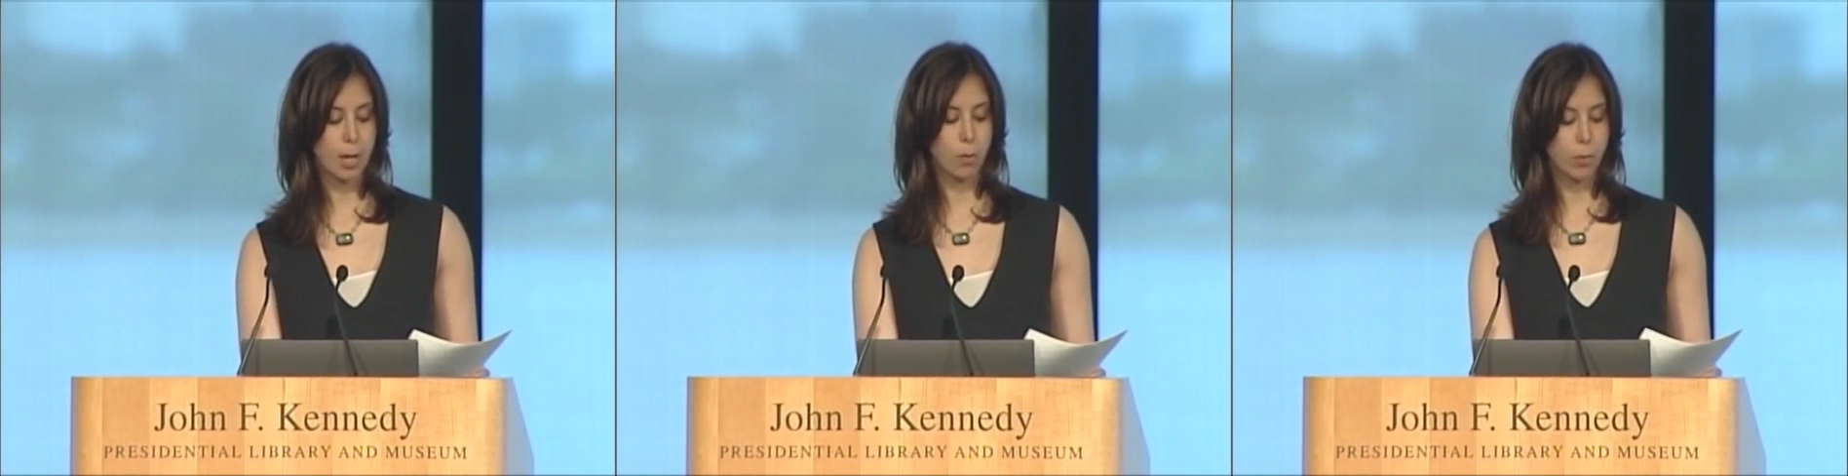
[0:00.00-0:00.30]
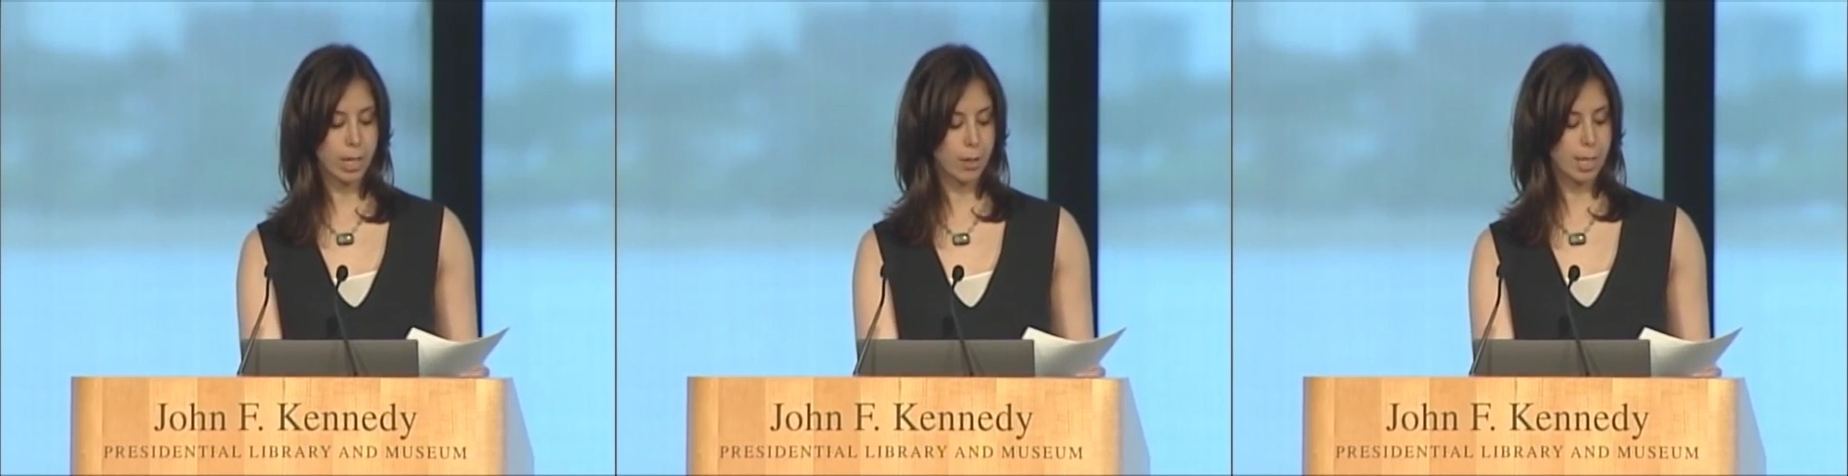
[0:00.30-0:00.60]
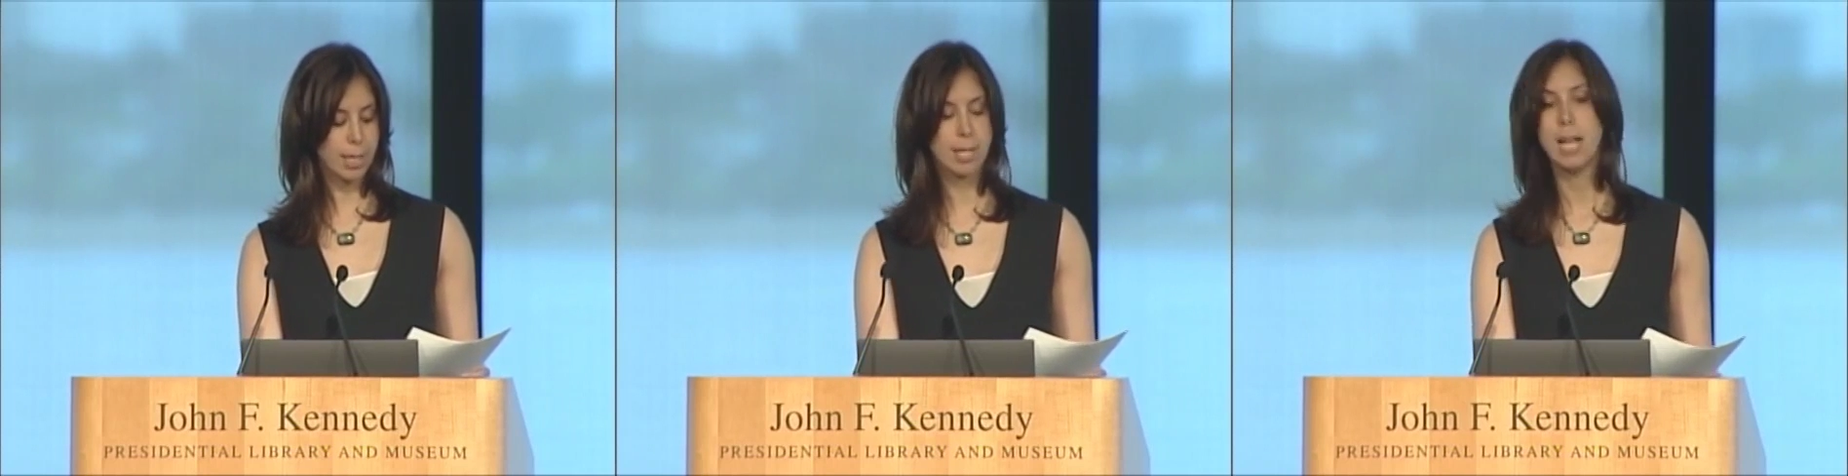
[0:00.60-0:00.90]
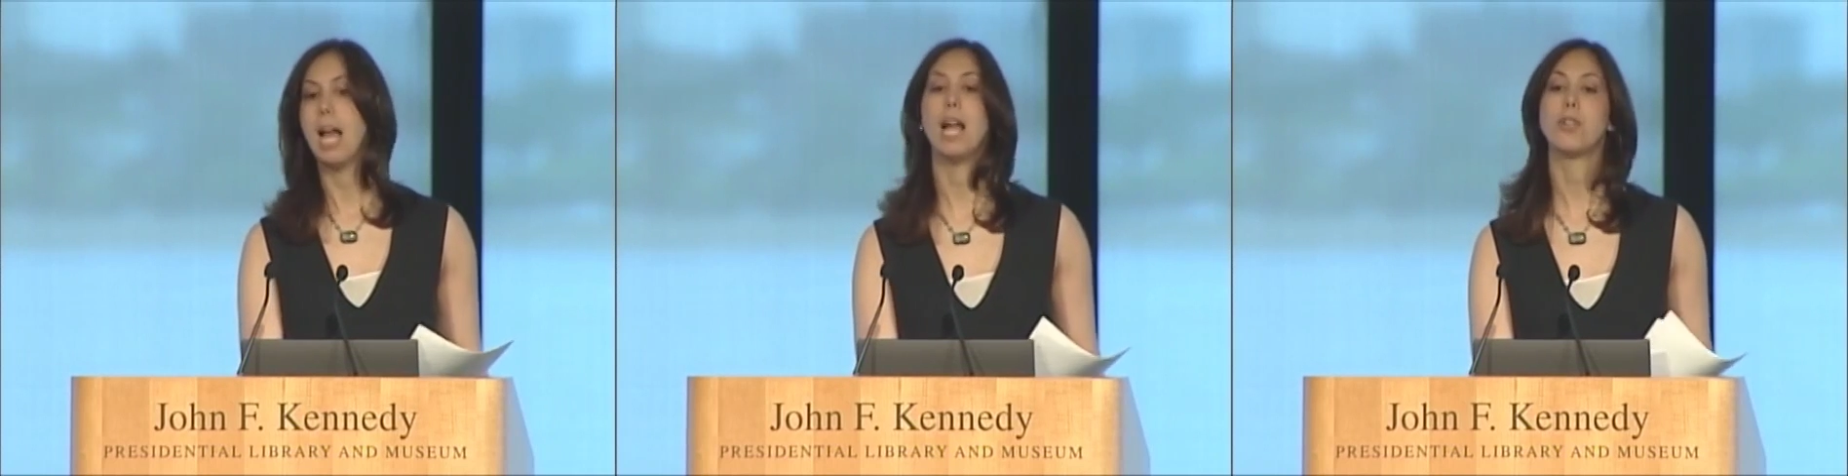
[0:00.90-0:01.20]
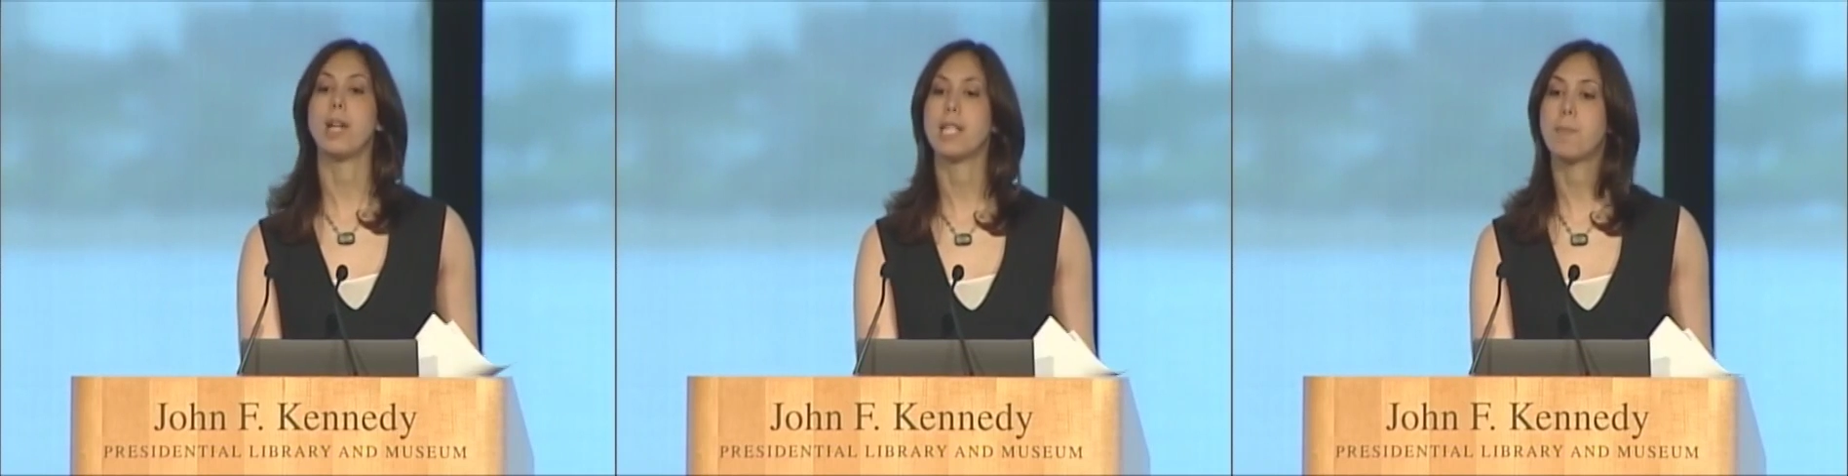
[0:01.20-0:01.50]
rigorous and
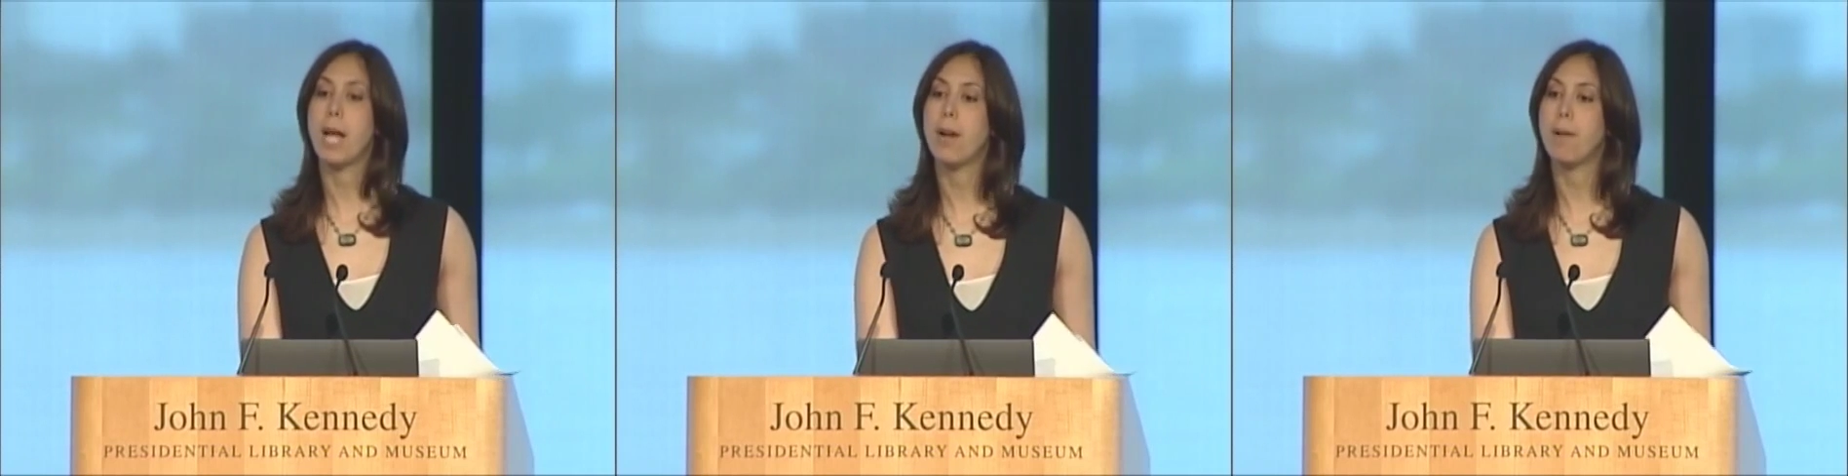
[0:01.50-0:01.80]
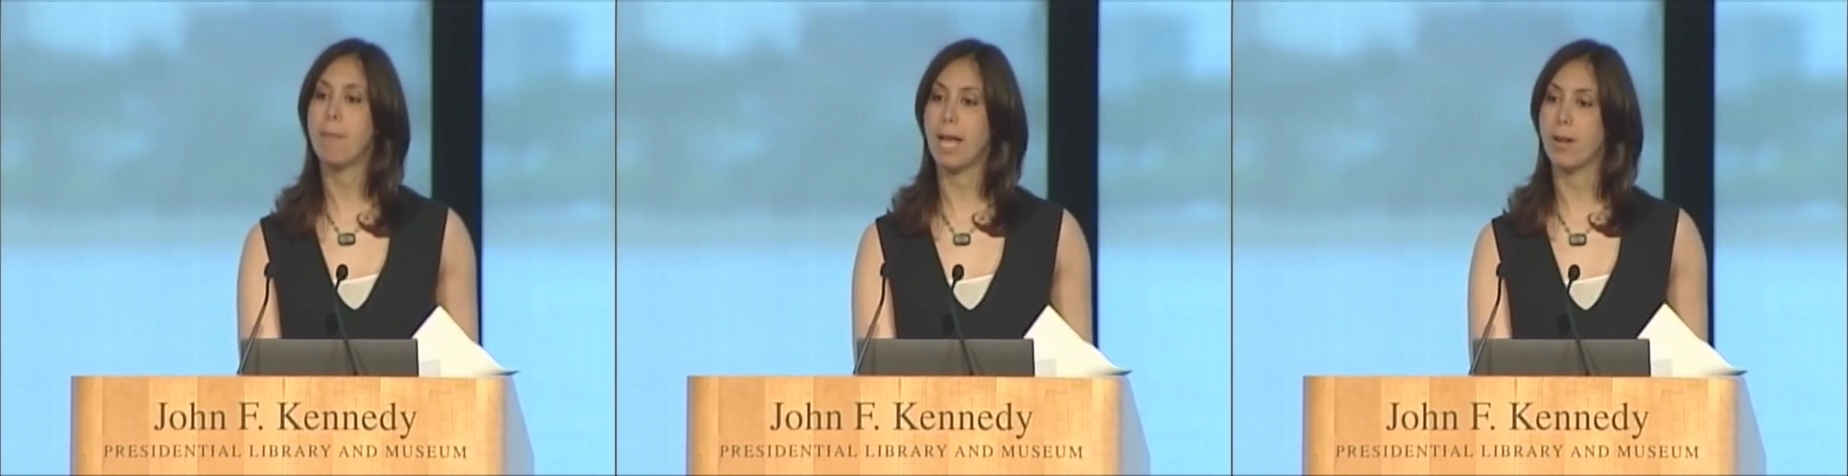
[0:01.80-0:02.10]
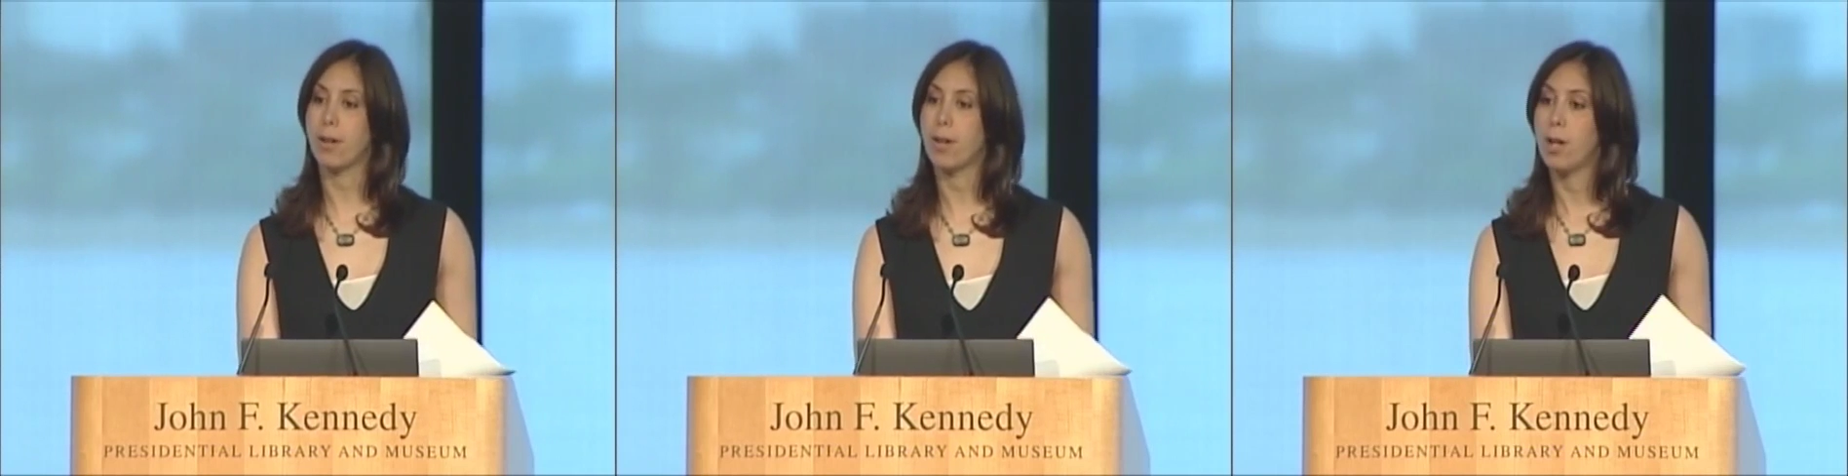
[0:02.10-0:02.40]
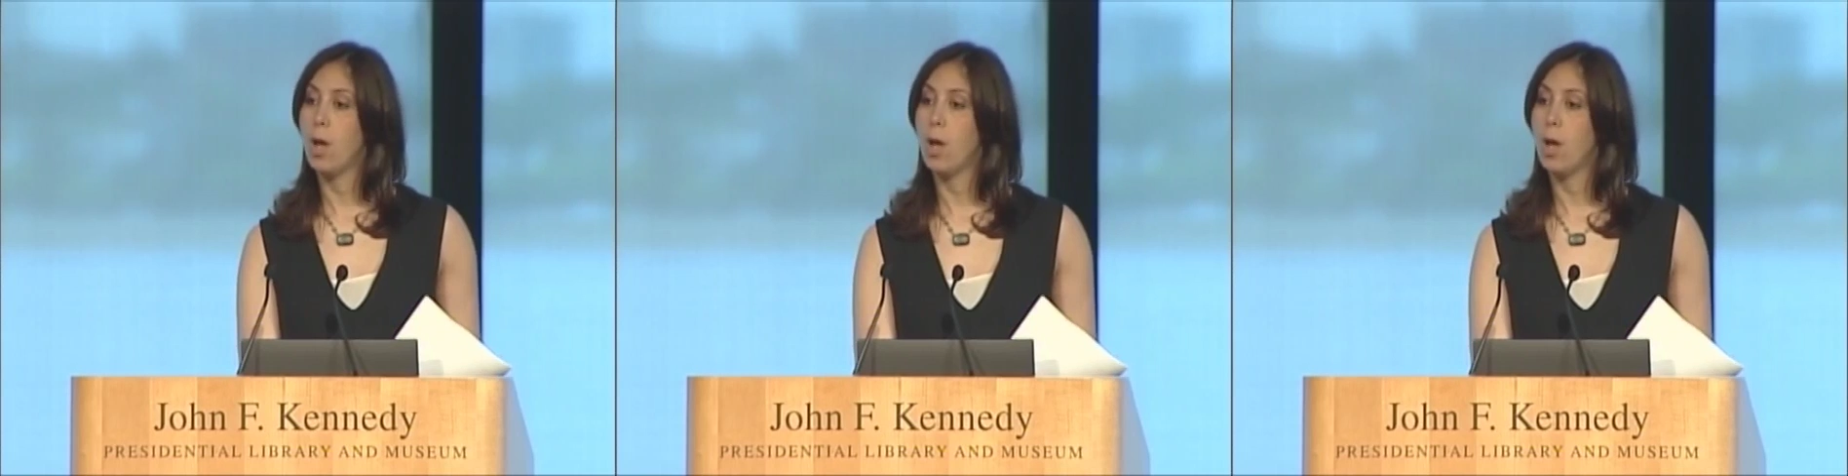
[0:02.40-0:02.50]
transparent manner,